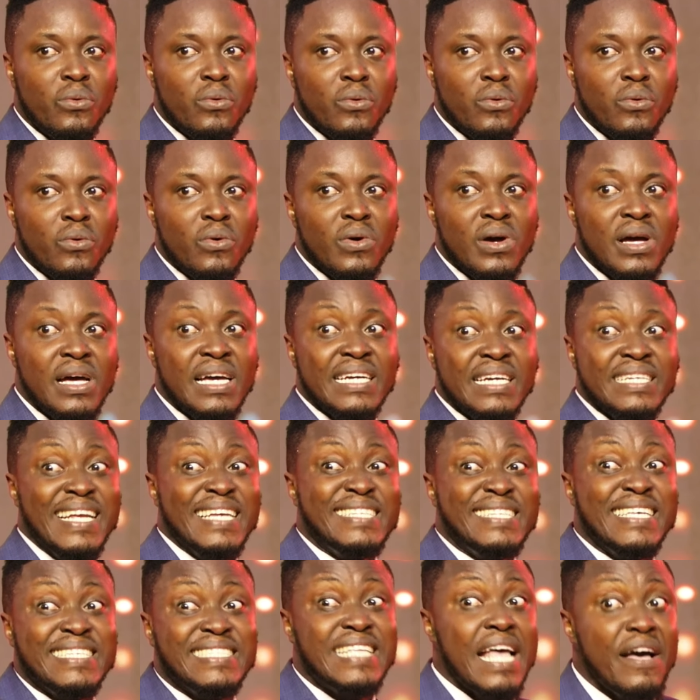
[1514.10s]
This is devil.
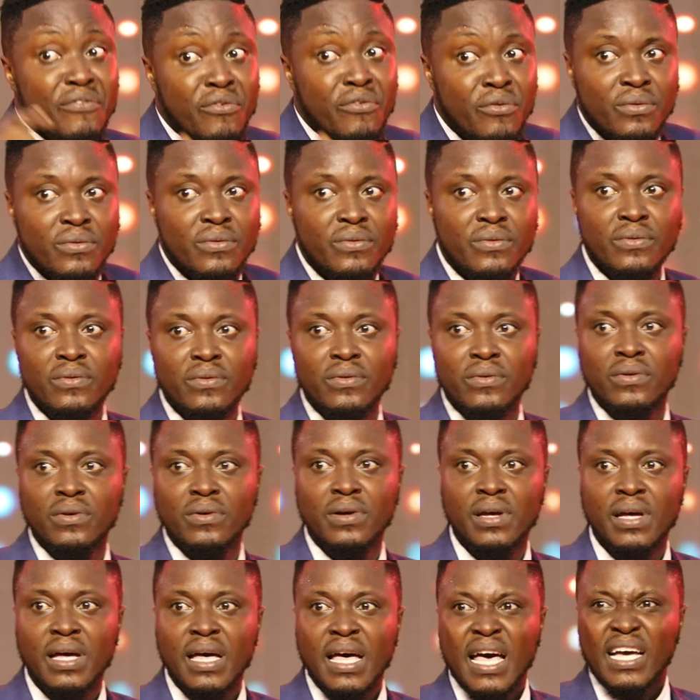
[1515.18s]

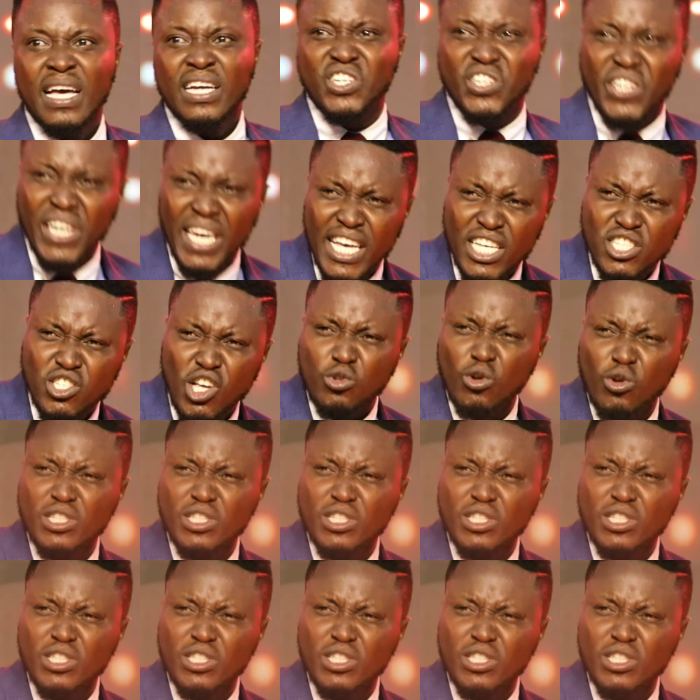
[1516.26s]
Jesus was able to